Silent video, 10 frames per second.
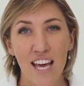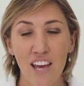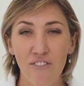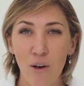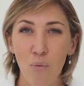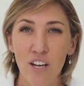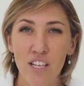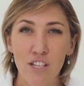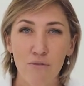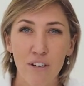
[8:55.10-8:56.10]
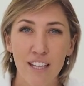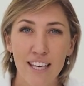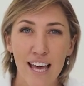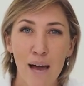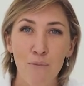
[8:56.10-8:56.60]
If I wanted to really
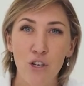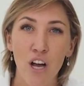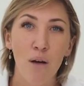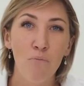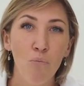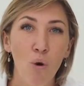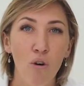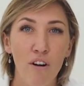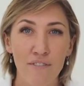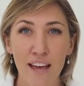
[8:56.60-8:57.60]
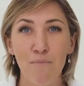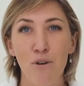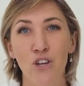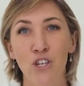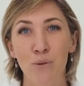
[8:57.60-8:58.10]
capture more of that
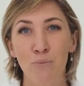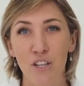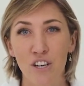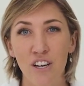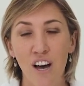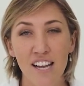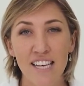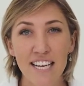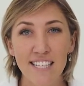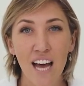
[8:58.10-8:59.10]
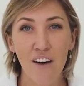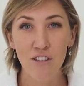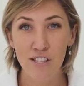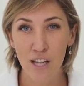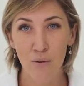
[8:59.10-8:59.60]
motion blur, I'd need to have
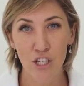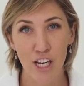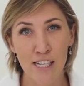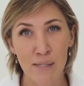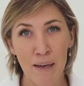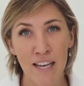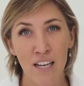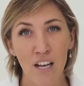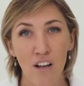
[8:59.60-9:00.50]
a slower shutter speed.